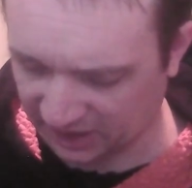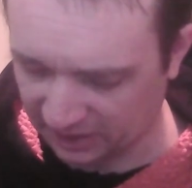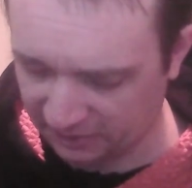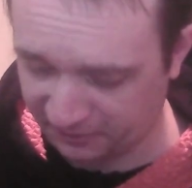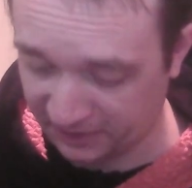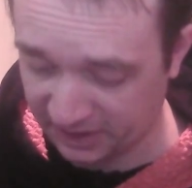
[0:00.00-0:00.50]

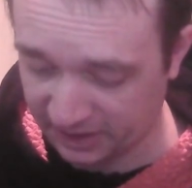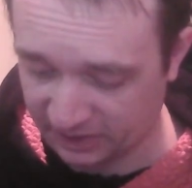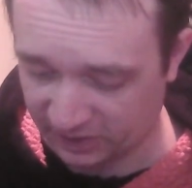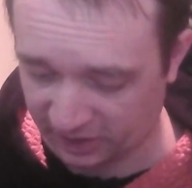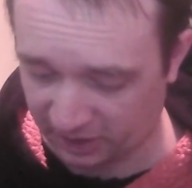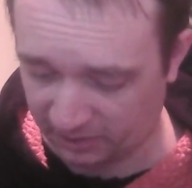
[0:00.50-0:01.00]
4 Dead
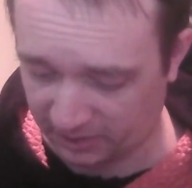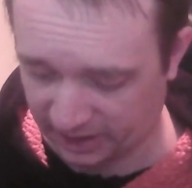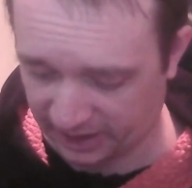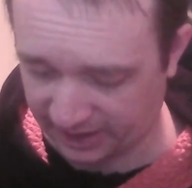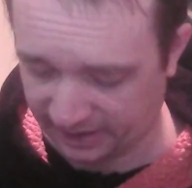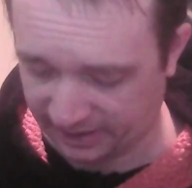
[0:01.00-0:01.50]
2,
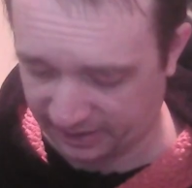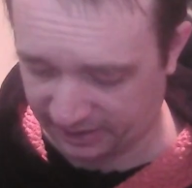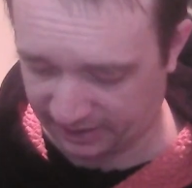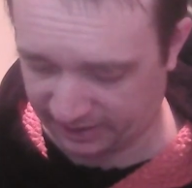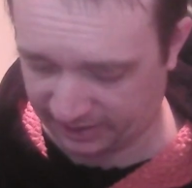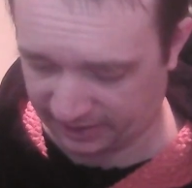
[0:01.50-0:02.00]
I
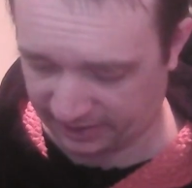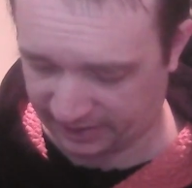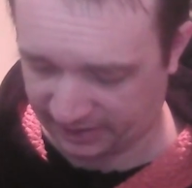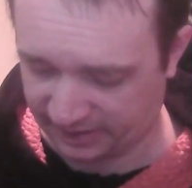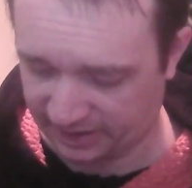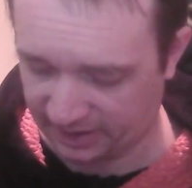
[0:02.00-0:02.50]

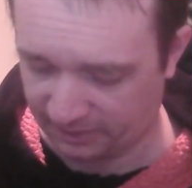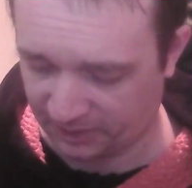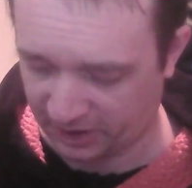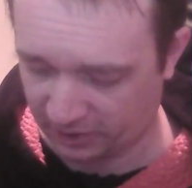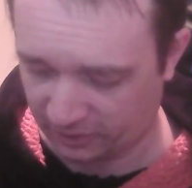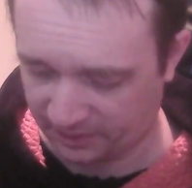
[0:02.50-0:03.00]
did
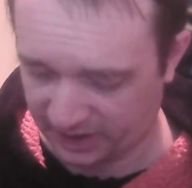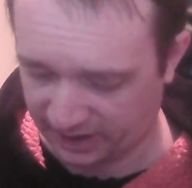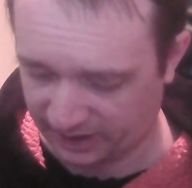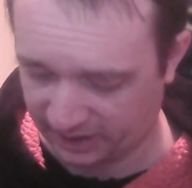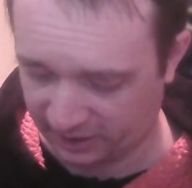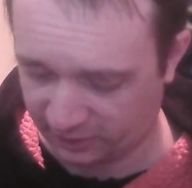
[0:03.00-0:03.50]
pick up a
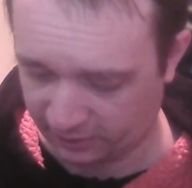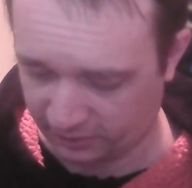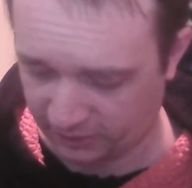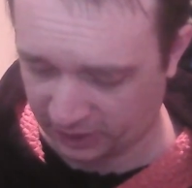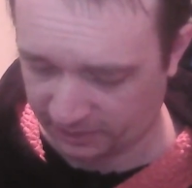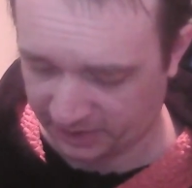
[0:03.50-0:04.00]
digital
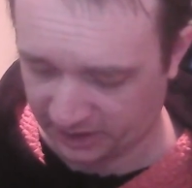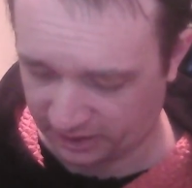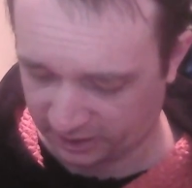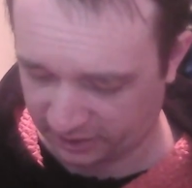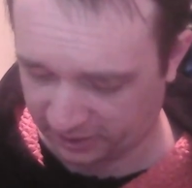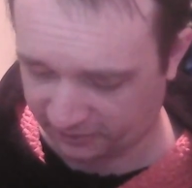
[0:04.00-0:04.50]
copy
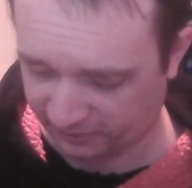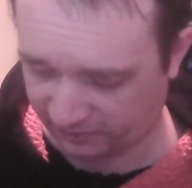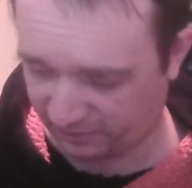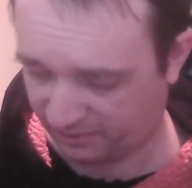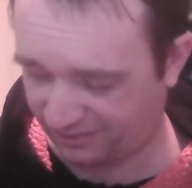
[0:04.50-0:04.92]
of